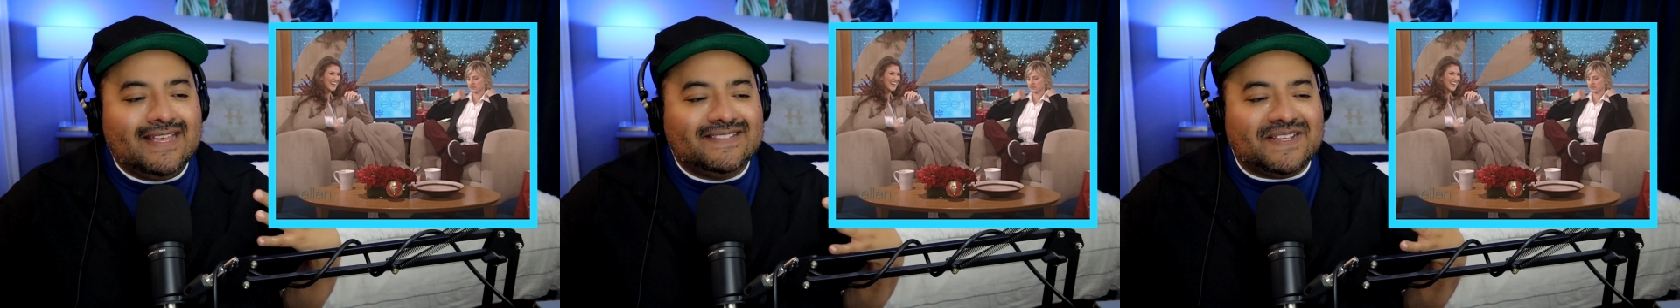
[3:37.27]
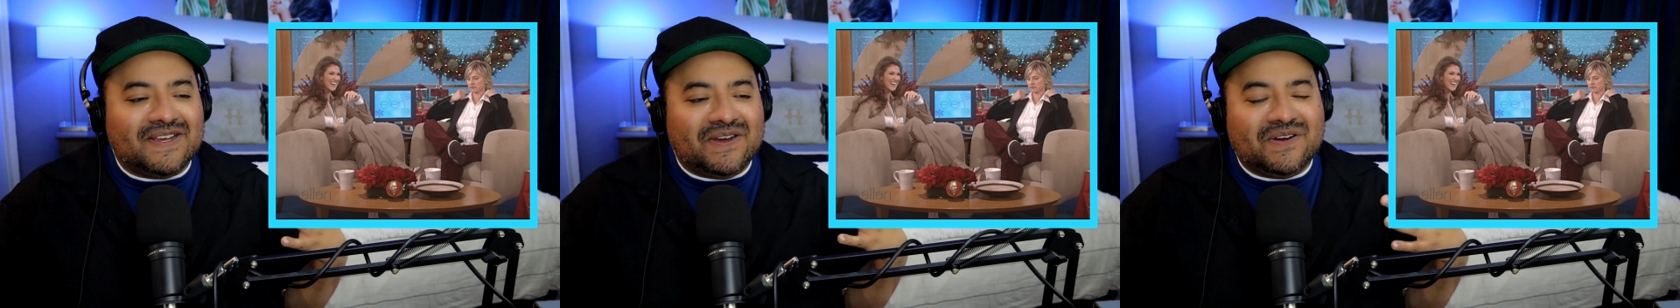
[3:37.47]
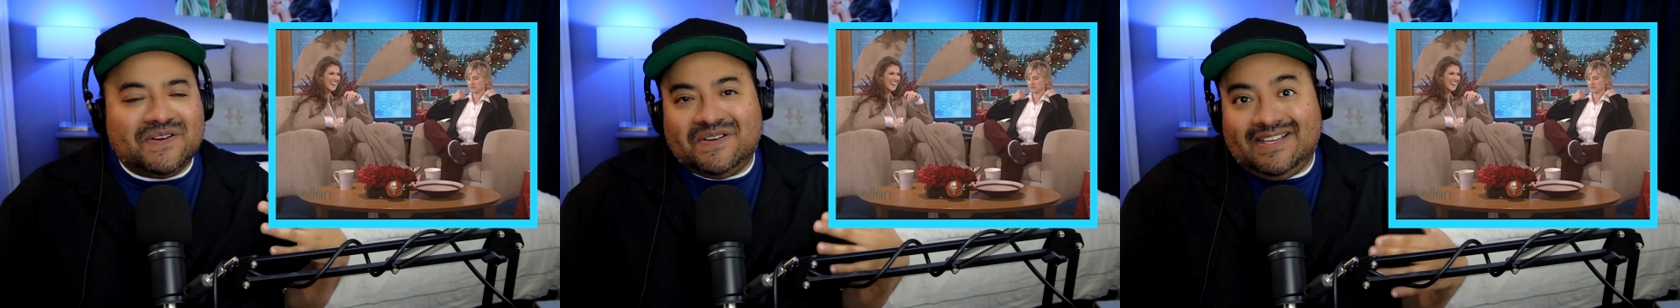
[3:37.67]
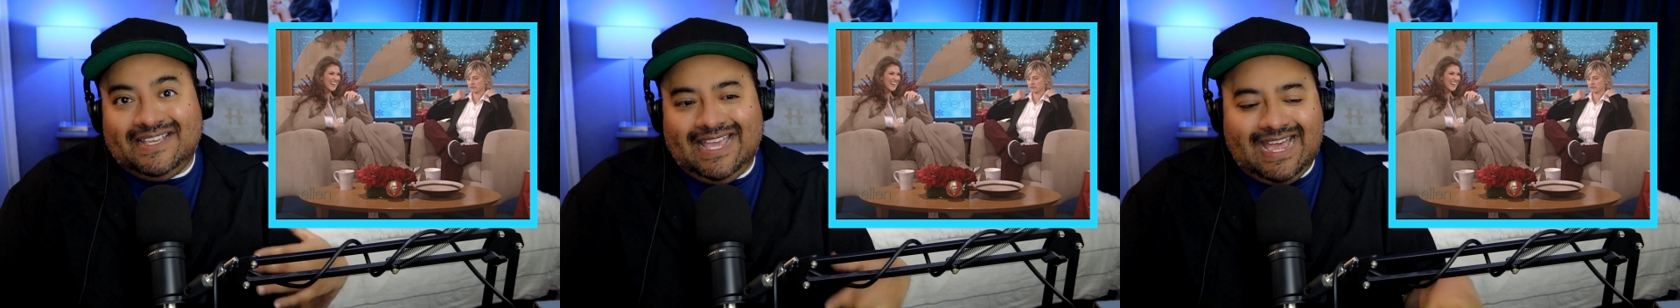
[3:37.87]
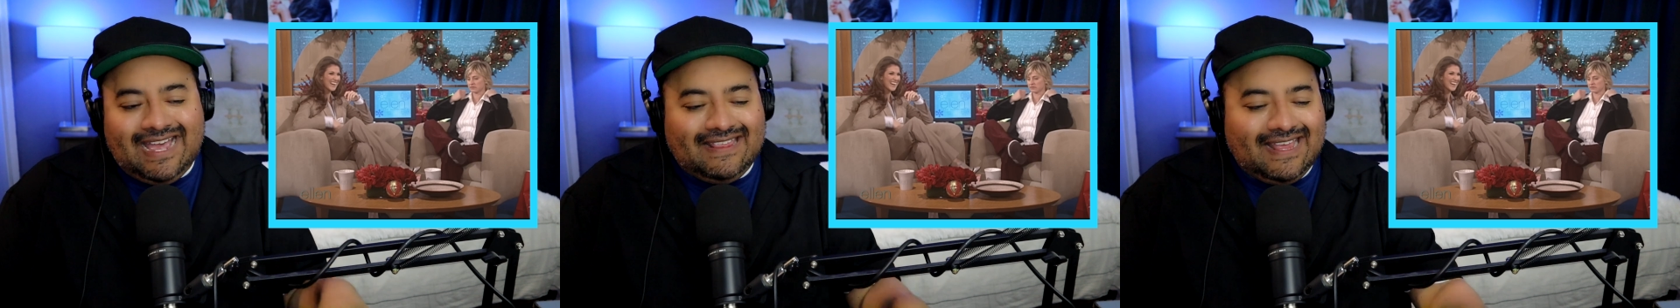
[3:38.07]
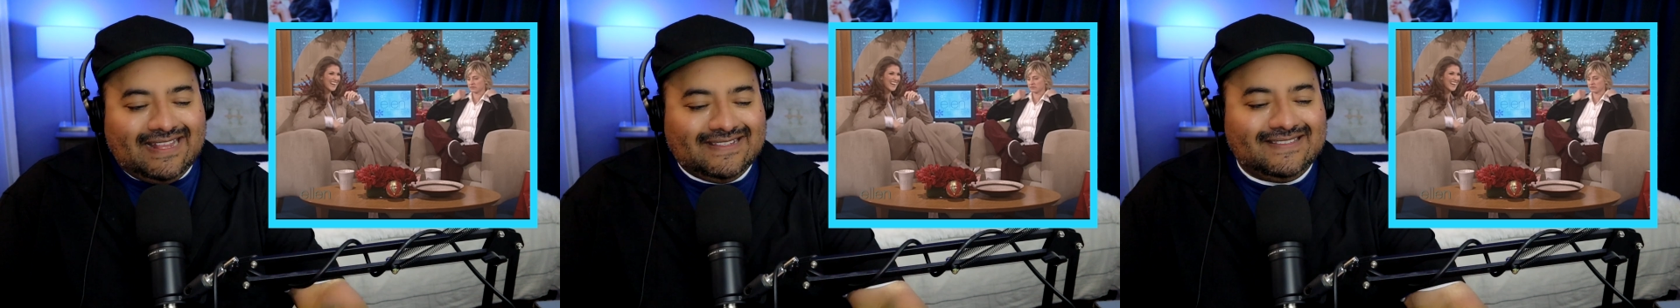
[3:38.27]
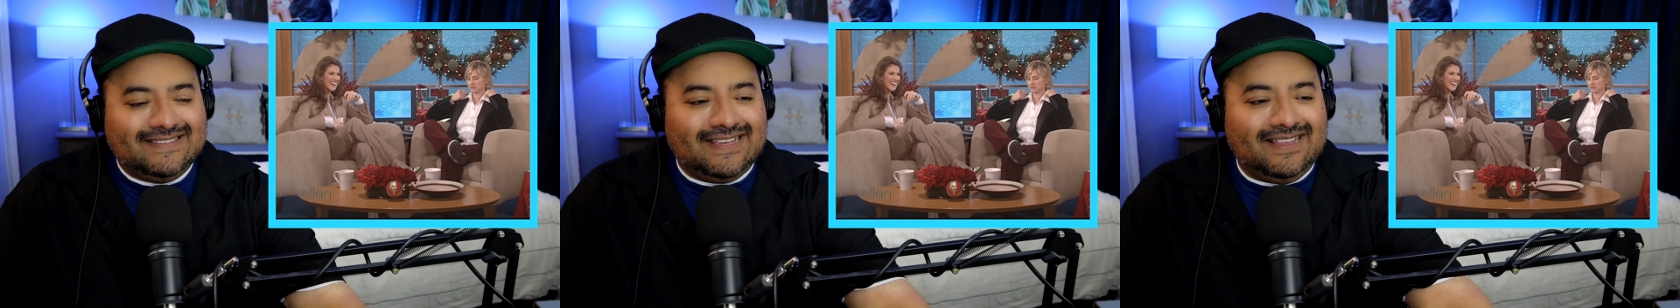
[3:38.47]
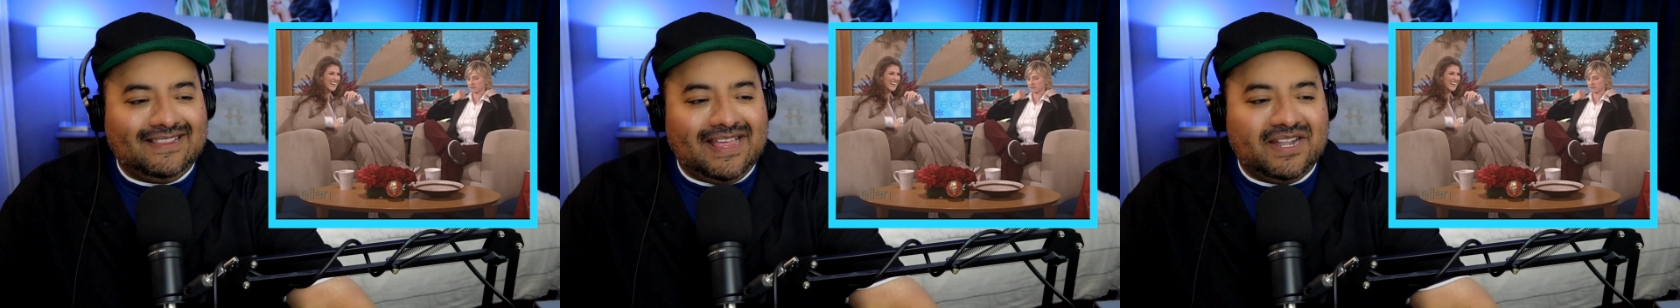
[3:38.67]
So, yeah,
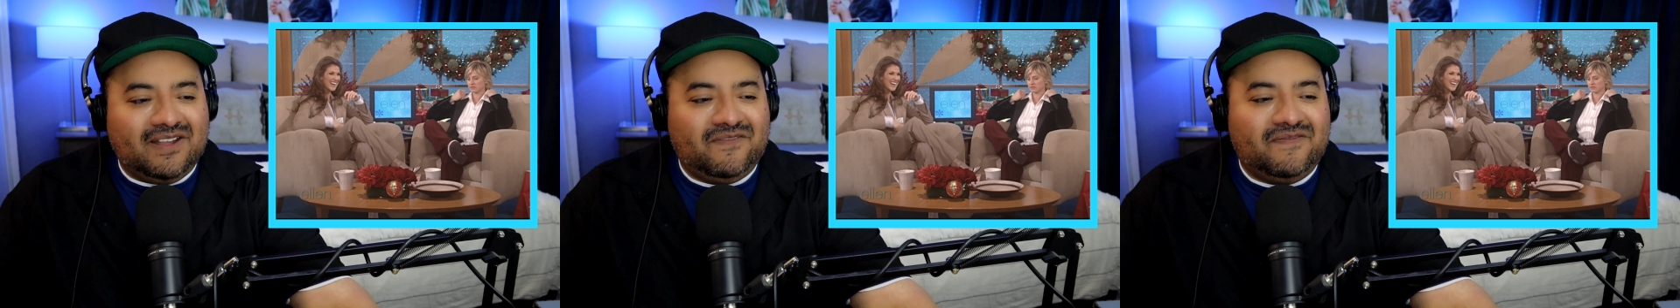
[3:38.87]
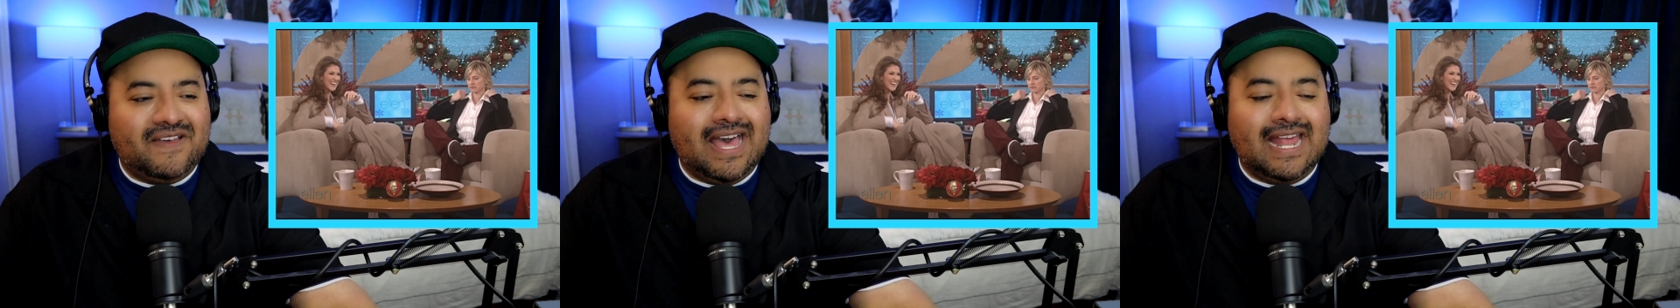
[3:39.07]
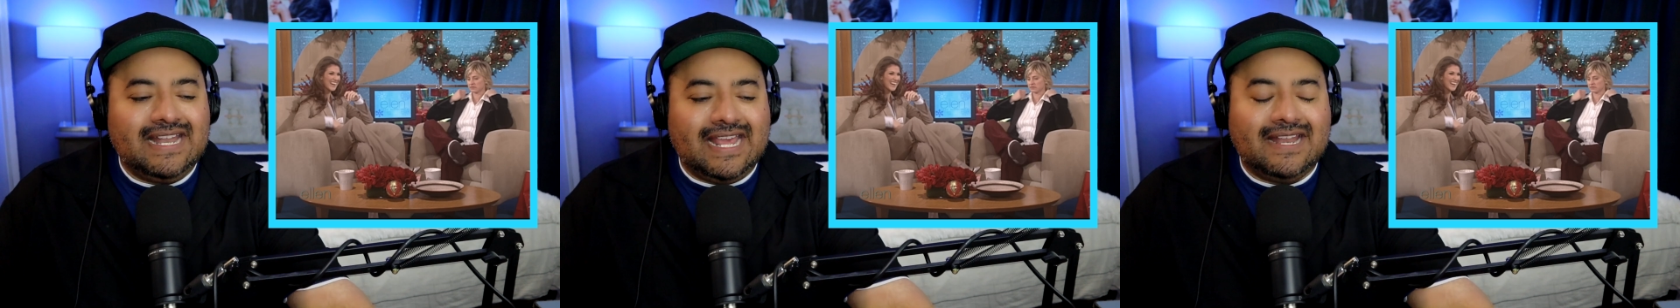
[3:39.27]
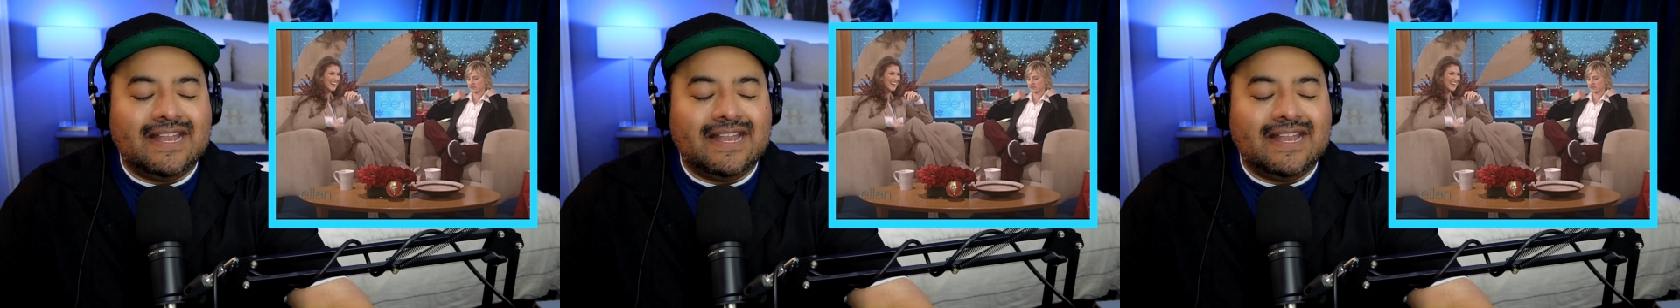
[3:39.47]
that's a lot of fun.